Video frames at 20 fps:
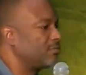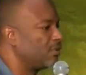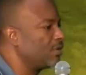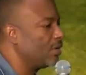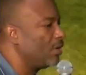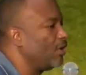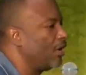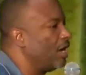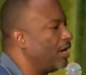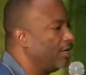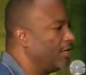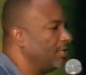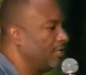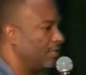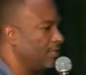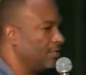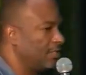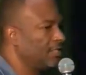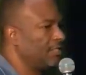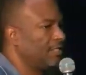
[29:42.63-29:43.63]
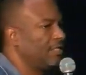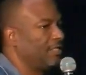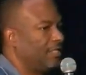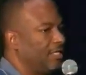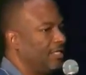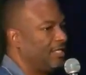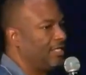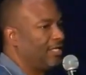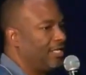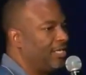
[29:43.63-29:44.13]
one's gonna hurt.
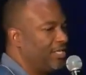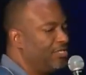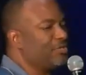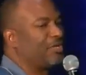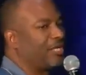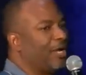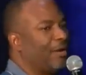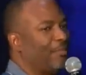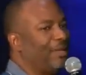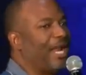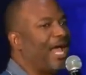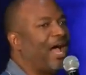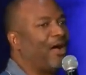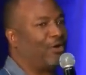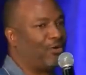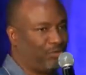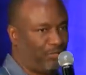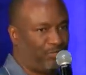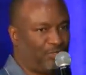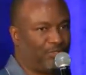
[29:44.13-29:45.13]
You coming out